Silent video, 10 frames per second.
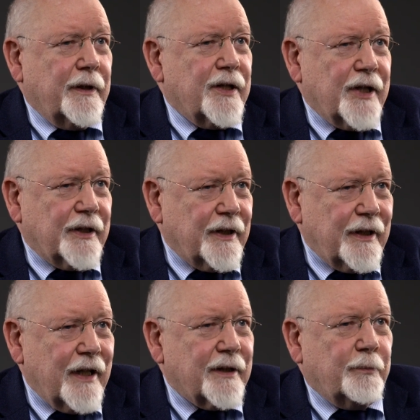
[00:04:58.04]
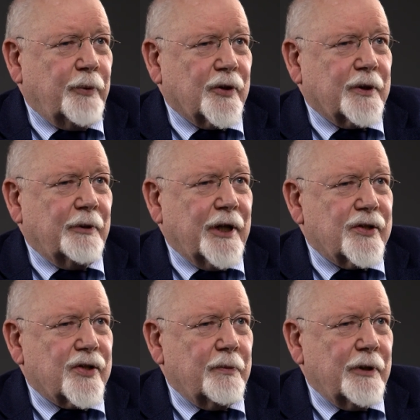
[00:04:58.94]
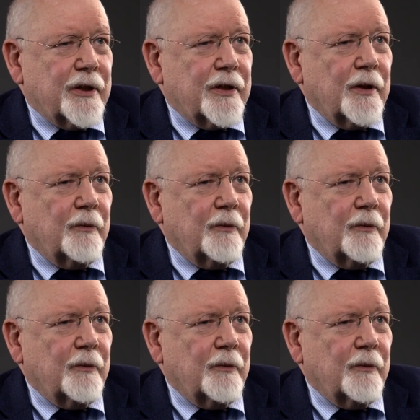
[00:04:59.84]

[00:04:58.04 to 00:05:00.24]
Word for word: There's yet another portable instrument